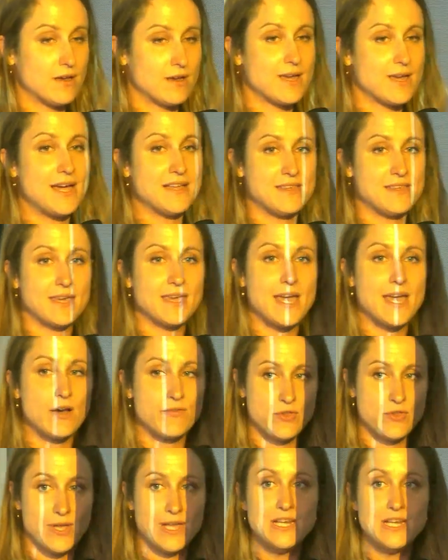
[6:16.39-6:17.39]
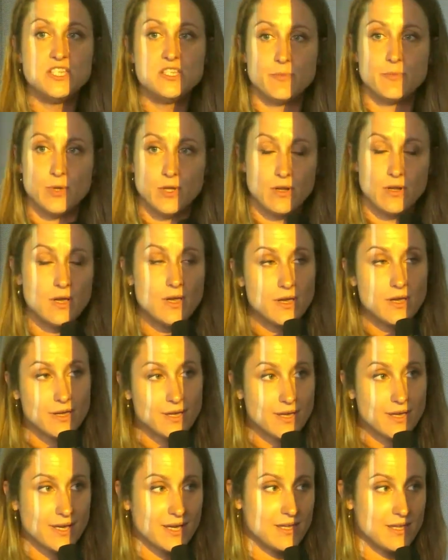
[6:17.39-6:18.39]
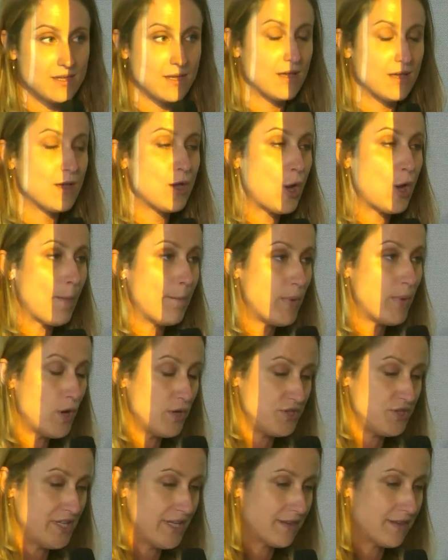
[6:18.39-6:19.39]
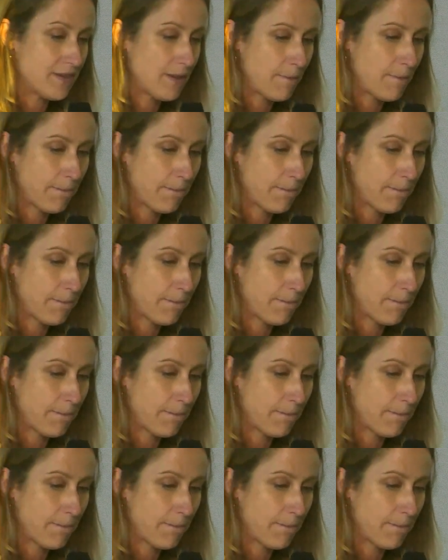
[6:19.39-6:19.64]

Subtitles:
criteria of the eligible green project.